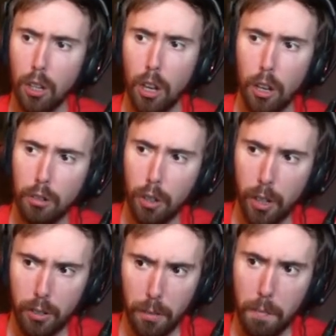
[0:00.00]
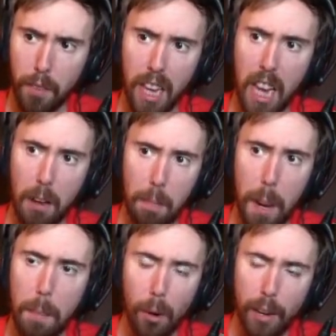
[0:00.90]
So listen, if
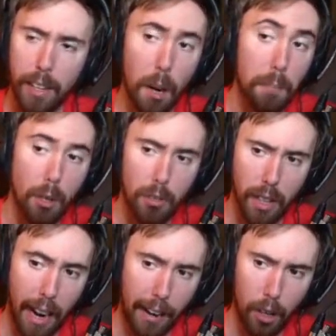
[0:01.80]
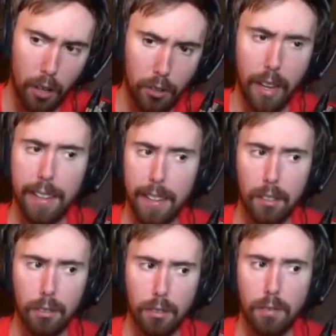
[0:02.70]
people end up using add-ons like
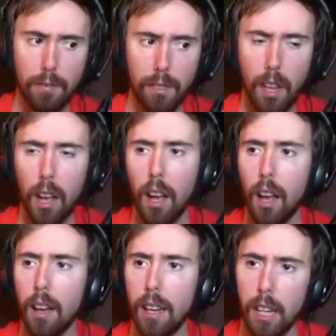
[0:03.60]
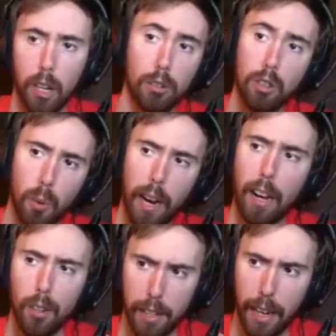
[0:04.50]
this, here's the way I
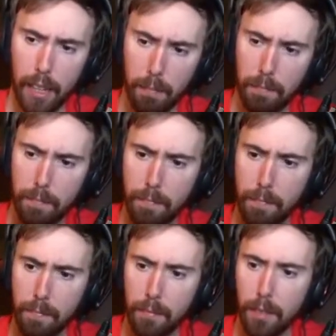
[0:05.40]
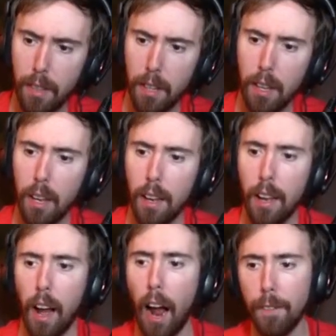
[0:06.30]
look at it.
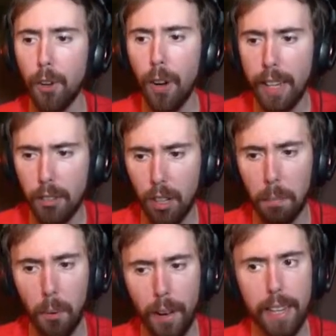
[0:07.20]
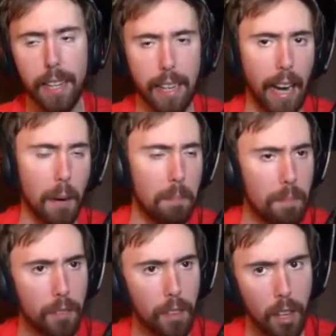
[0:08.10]
I feel like it's like playing a game
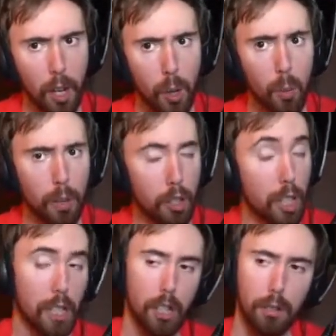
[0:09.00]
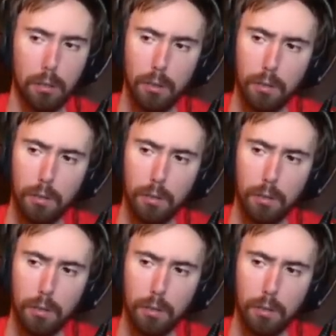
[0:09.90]
with cheat codes.